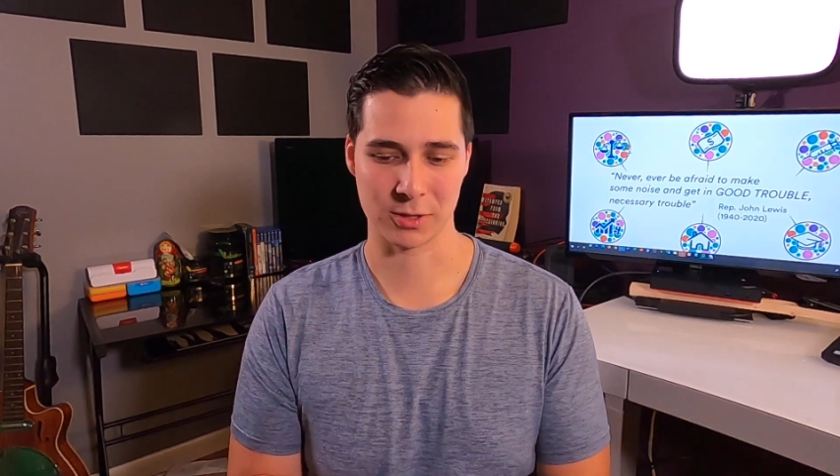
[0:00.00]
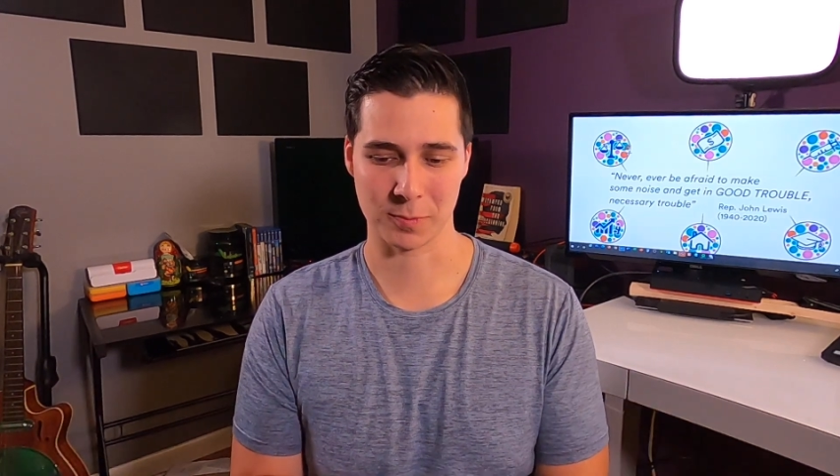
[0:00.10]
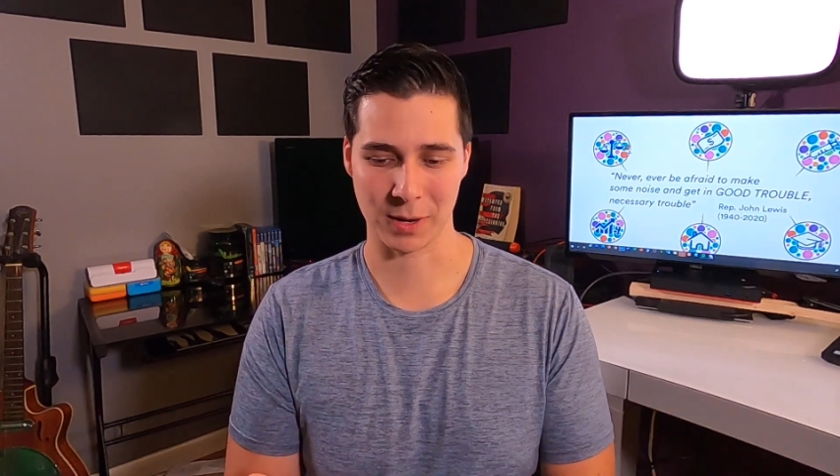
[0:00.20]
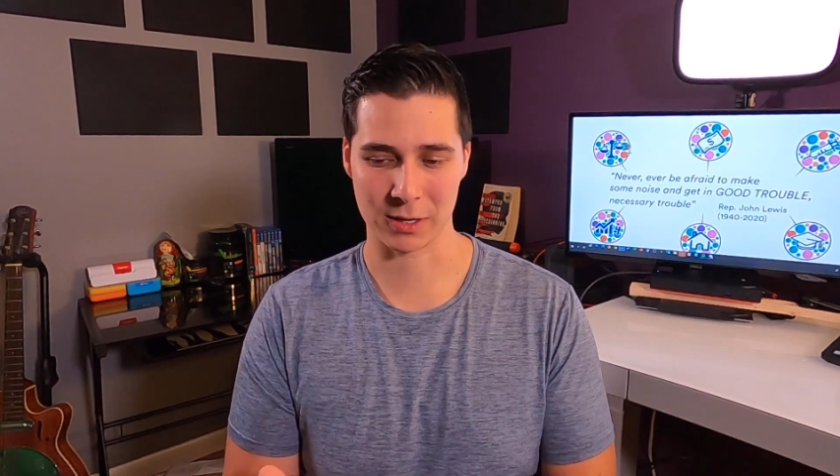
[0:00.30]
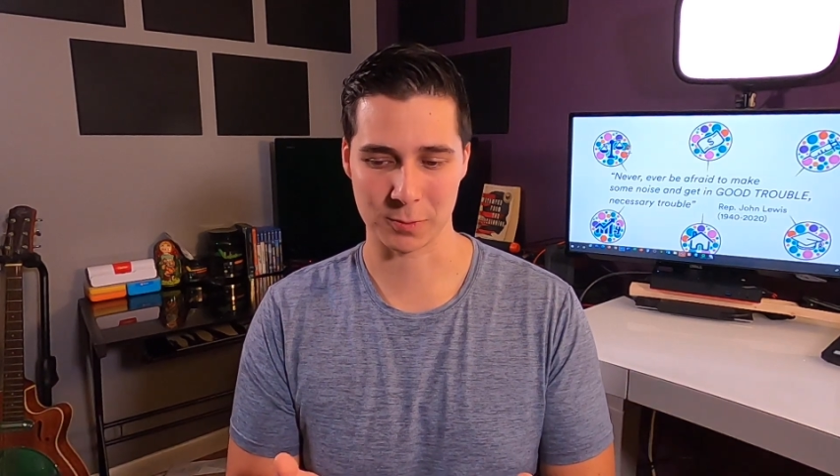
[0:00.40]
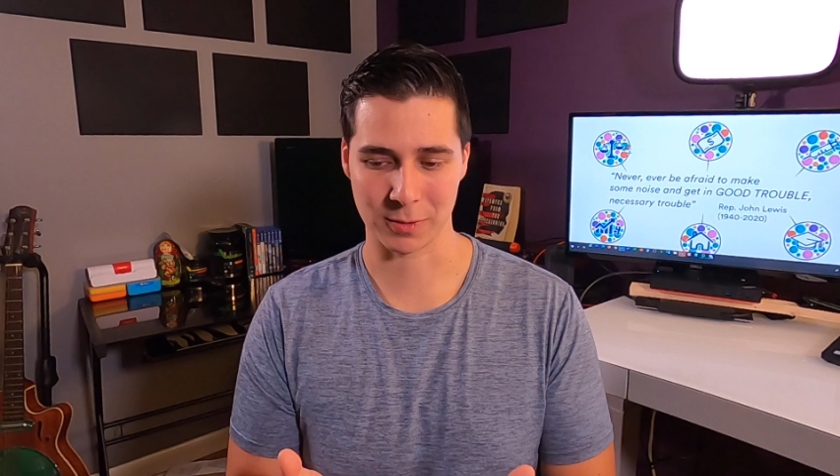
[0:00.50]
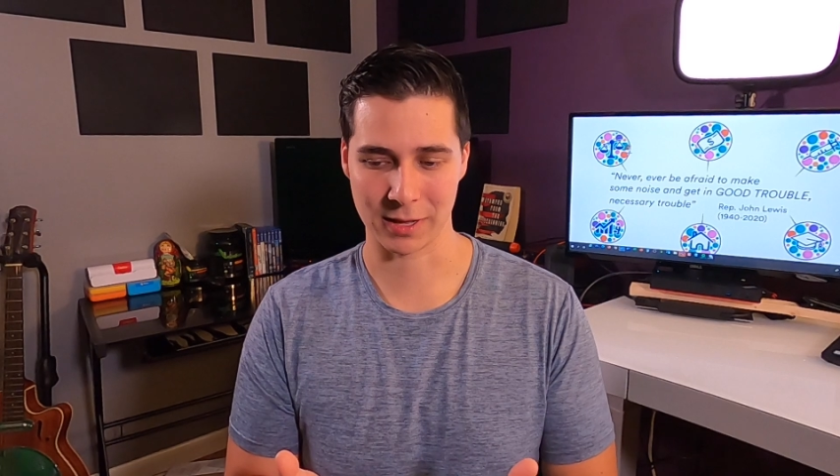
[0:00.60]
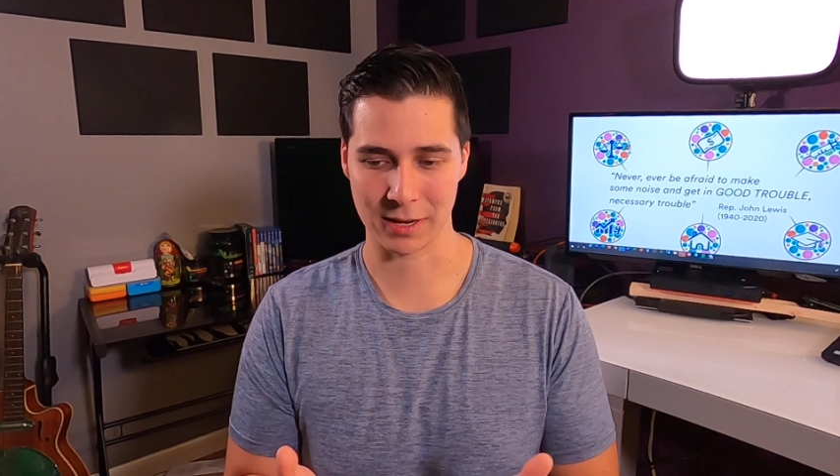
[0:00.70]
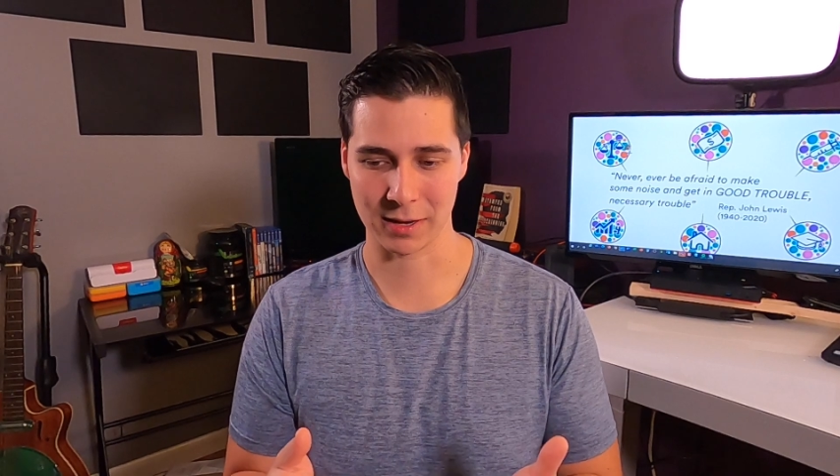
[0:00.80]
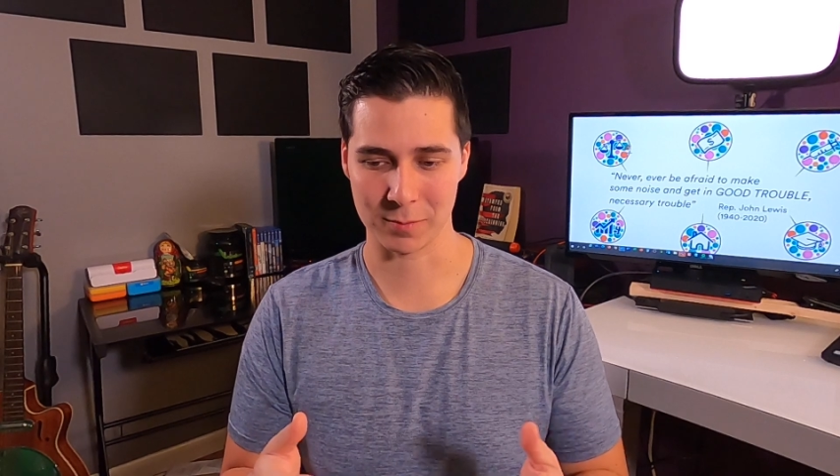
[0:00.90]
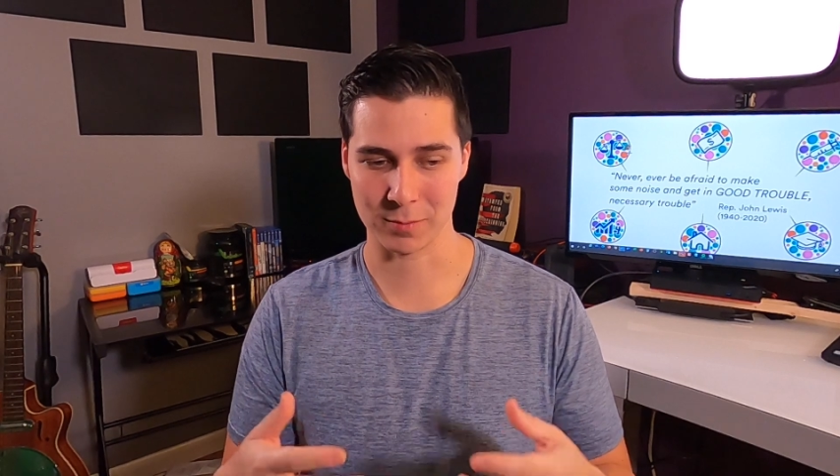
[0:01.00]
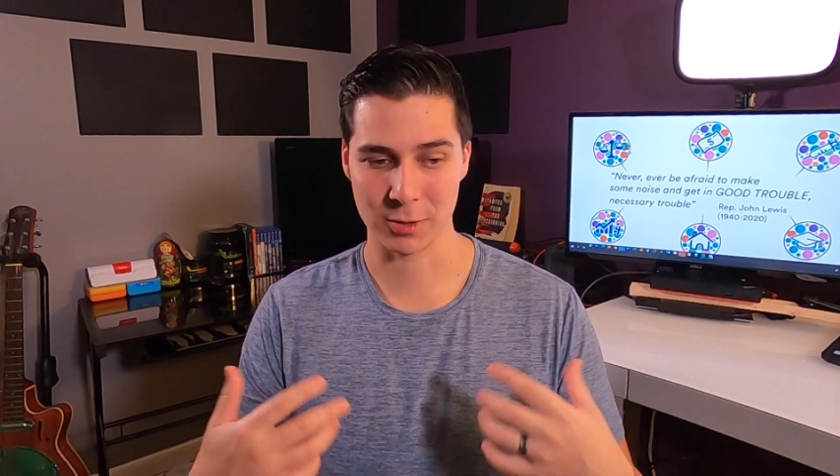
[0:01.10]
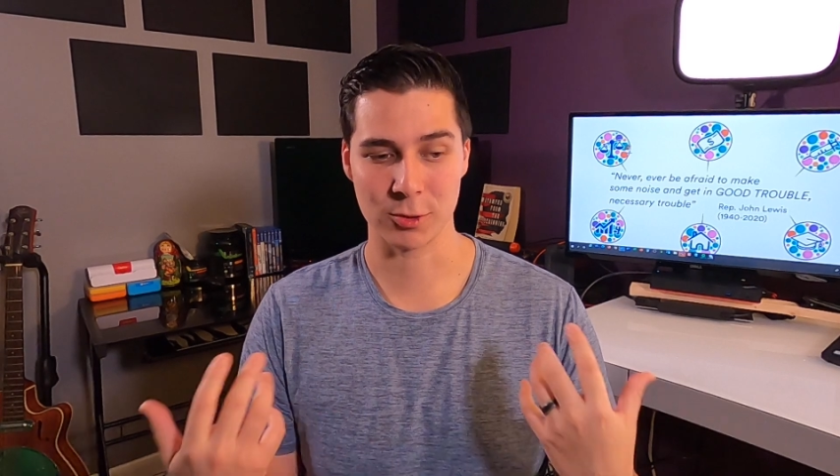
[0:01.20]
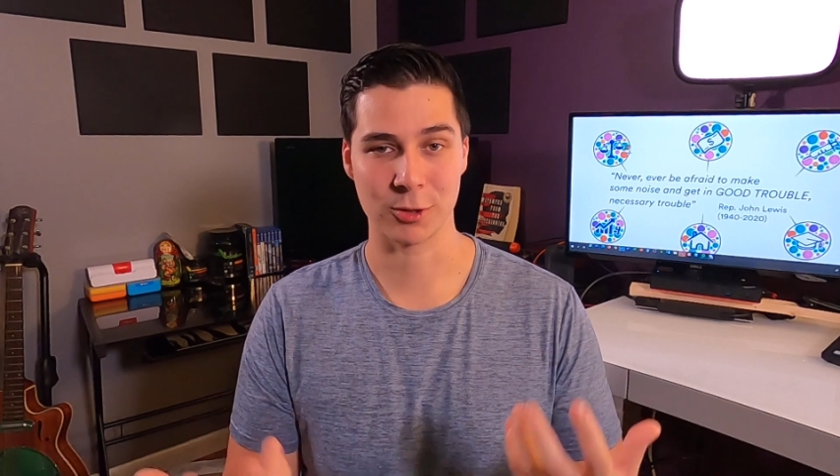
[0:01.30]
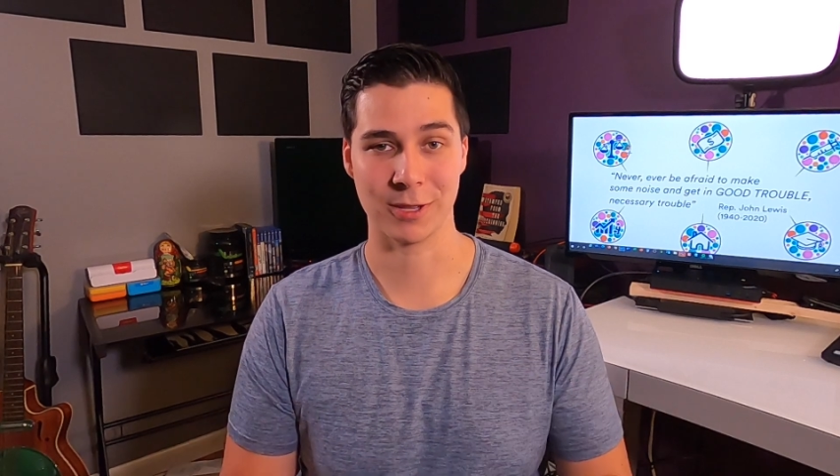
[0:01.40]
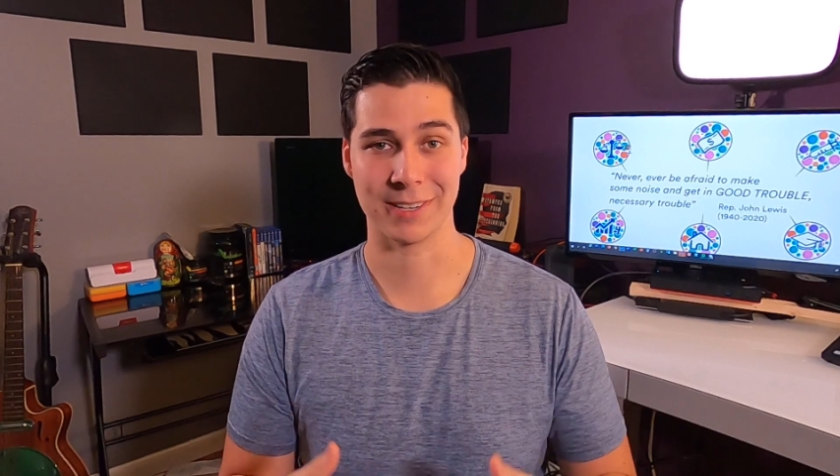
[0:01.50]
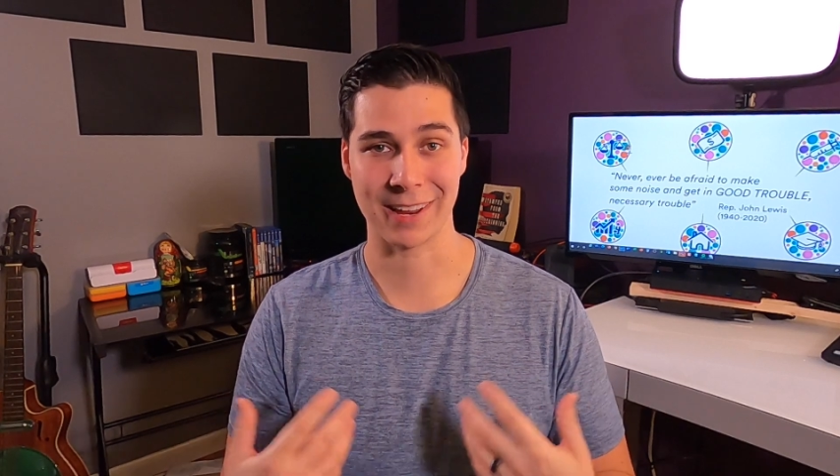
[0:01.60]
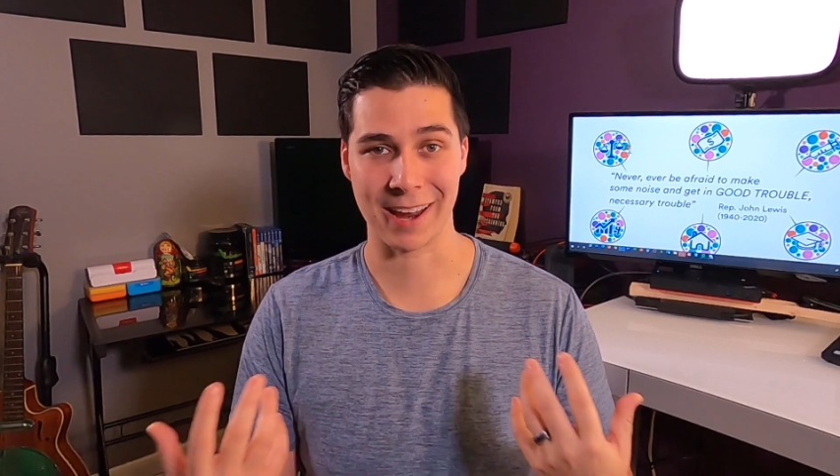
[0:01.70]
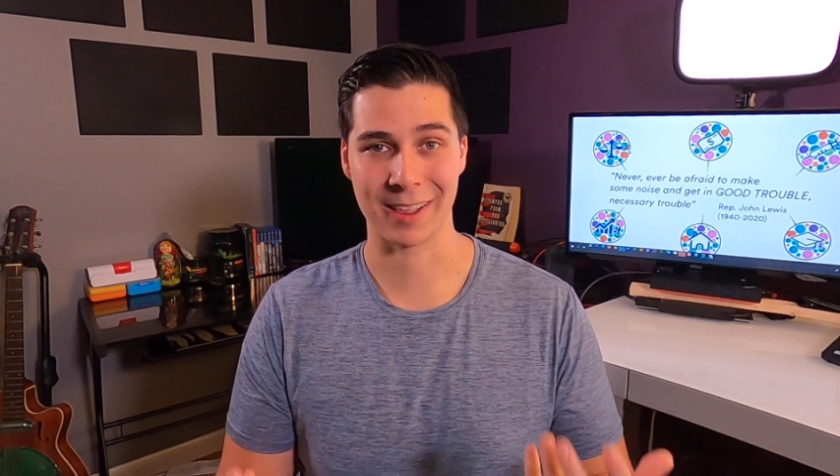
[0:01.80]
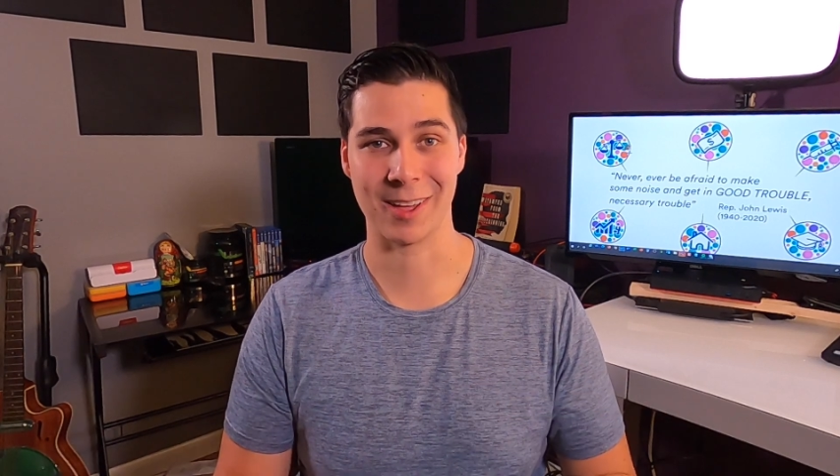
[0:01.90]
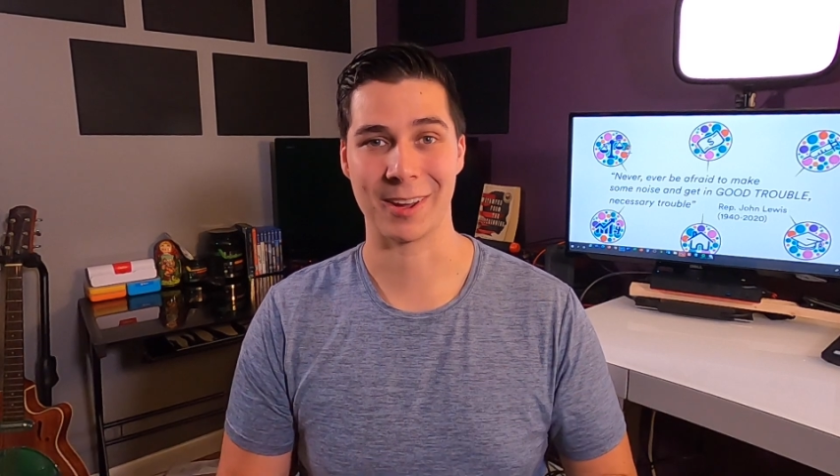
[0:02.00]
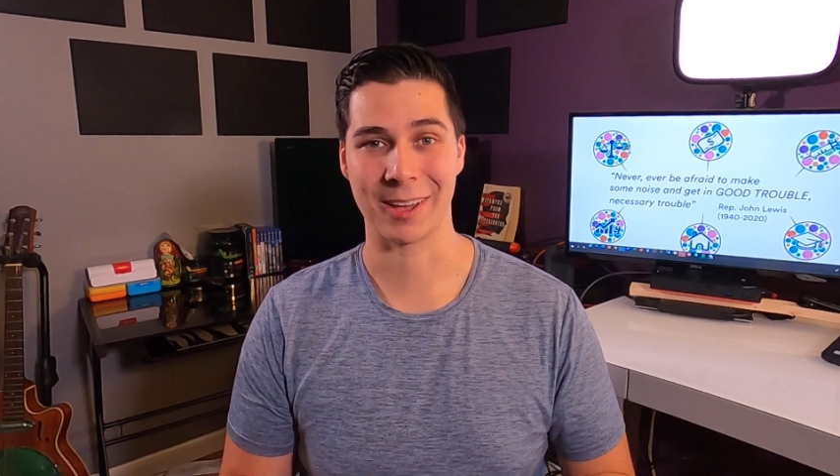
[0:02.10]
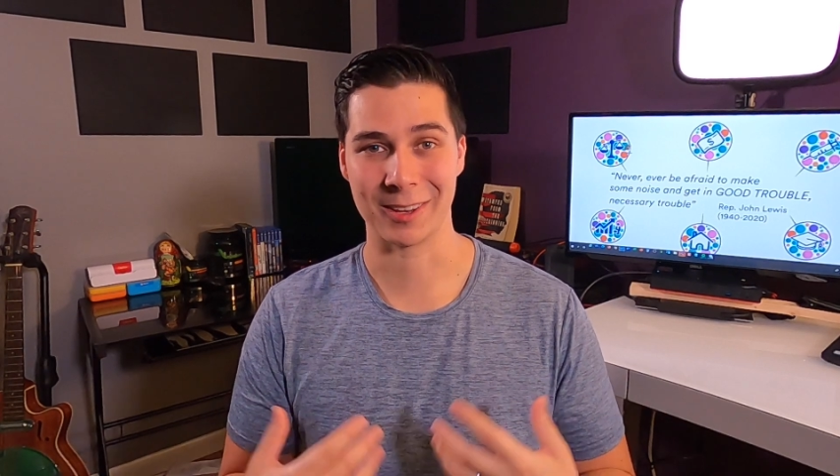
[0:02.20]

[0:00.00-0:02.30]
space where they can mutually dialogue